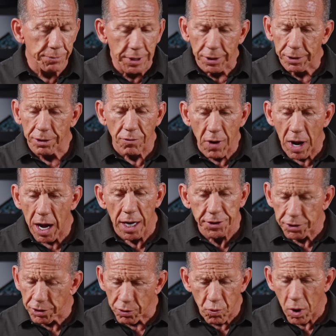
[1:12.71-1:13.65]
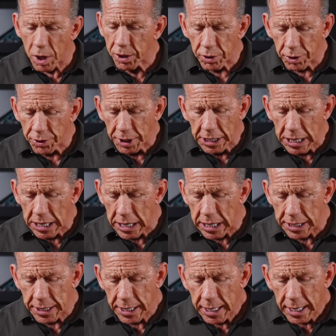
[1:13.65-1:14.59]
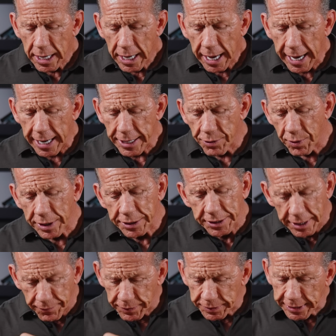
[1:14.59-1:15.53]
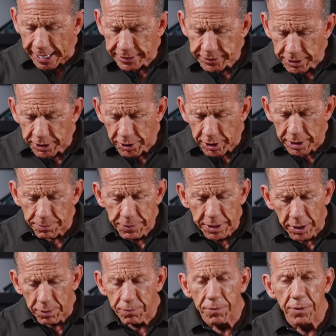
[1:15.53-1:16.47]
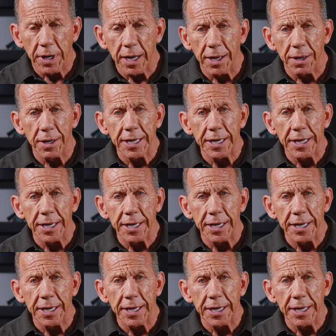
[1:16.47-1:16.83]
you know, garage and you're working on the gun and you want to see if it's actually going to, you know,